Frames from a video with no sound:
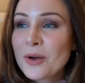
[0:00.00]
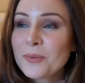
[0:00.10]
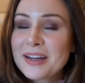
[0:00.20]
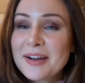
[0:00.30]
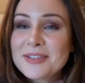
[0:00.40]

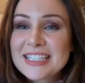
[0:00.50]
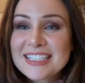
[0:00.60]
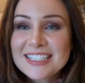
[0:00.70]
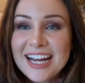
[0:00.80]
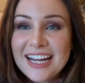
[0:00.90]
When I was
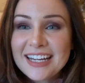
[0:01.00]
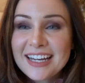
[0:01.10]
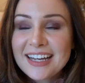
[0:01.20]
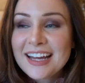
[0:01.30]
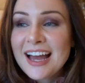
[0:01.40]
in
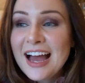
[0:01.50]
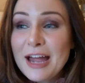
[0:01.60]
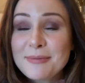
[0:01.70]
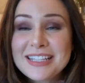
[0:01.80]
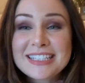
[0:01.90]
China,
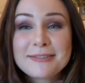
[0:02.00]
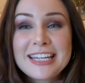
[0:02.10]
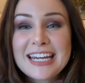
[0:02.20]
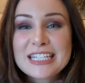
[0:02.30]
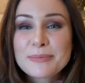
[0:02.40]
I met some
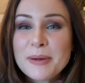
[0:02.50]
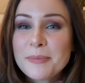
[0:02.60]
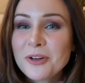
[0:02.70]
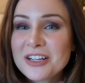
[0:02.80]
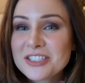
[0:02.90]
Danish
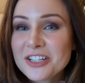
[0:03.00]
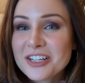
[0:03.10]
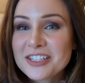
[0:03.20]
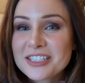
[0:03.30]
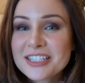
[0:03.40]
people at
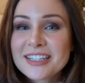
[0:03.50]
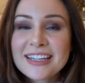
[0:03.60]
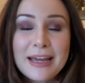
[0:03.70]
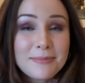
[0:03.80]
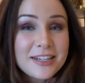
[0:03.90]
church,
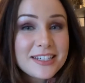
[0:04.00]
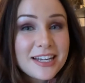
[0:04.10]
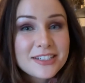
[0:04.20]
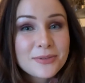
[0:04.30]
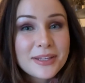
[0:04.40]
kept in
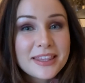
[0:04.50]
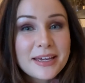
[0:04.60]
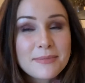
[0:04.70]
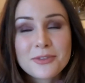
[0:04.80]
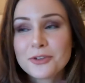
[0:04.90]
touch with
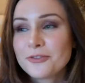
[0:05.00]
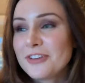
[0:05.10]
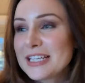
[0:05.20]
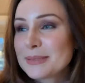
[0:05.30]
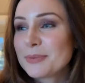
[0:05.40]
them through
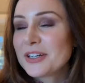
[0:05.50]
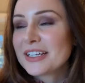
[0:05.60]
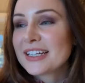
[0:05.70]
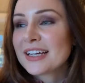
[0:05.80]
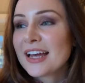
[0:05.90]
Facebook,